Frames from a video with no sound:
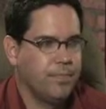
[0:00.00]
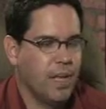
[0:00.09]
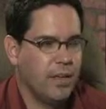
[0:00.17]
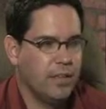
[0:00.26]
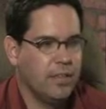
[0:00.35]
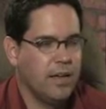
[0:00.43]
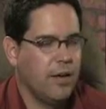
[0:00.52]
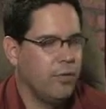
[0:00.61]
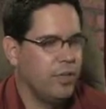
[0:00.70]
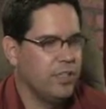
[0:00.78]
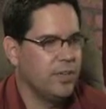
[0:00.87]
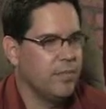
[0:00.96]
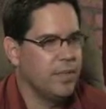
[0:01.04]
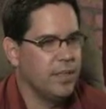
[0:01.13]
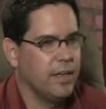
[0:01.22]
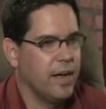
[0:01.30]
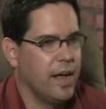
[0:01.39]
It's not really
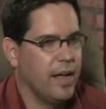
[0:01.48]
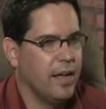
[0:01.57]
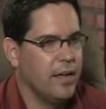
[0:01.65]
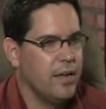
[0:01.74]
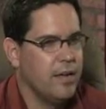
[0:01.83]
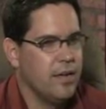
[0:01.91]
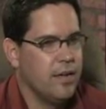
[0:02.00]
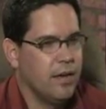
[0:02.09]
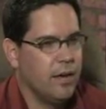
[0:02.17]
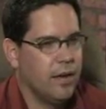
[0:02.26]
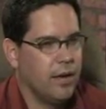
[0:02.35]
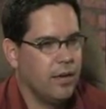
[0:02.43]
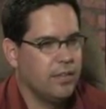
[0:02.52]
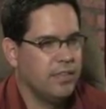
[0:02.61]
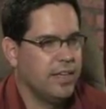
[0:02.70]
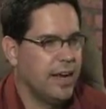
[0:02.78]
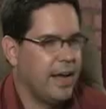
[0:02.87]
something that I
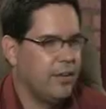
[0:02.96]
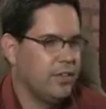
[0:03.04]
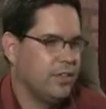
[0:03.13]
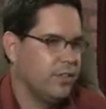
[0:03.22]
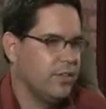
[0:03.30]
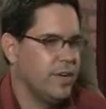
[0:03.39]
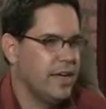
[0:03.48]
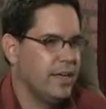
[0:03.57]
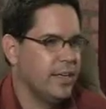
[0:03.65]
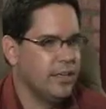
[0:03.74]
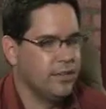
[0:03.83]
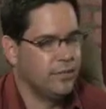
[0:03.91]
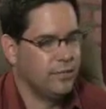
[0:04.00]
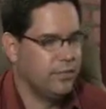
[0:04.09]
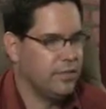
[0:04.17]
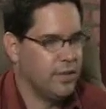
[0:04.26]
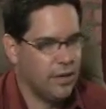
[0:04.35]
set out to create
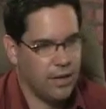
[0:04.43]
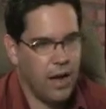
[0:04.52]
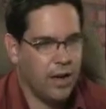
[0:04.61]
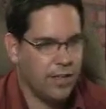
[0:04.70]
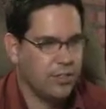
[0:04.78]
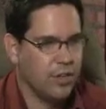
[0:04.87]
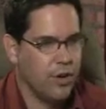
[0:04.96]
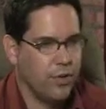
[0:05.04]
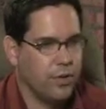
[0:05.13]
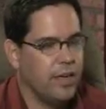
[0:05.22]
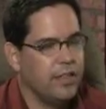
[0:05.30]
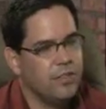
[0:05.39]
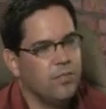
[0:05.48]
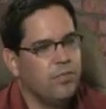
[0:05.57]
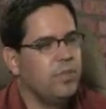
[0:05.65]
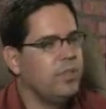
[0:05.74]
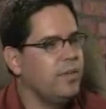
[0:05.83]
on its own. It's
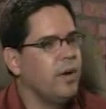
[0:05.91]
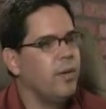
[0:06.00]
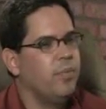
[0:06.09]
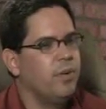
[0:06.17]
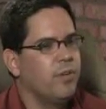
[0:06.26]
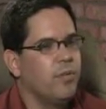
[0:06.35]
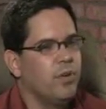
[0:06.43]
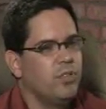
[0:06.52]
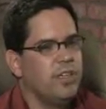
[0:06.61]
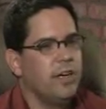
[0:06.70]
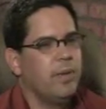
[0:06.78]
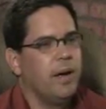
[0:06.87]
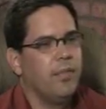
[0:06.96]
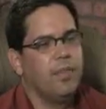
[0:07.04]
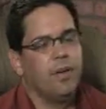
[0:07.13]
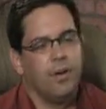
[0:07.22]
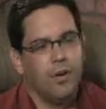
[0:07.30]
really a book mostly
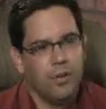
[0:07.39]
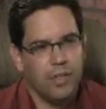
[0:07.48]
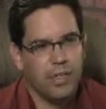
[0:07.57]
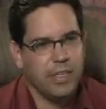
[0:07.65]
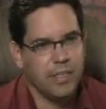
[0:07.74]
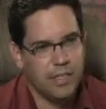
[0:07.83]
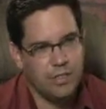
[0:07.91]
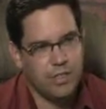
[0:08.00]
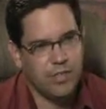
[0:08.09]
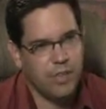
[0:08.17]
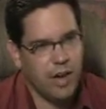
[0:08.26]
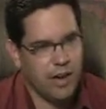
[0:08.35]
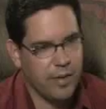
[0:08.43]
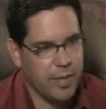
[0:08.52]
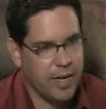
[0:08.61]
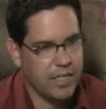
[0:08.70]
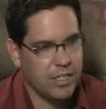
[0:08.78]
about the early history of the Haunted
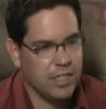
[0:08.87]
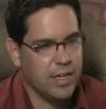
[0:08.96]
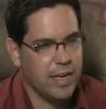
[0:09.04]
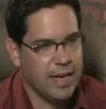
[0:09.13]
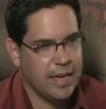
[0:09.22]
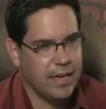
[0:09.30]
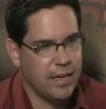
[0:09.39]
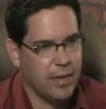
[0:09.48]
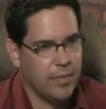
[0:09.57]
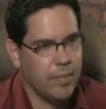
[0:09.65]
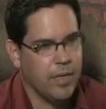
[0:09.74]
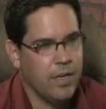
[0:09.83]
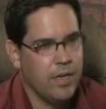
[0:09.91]
Mansion and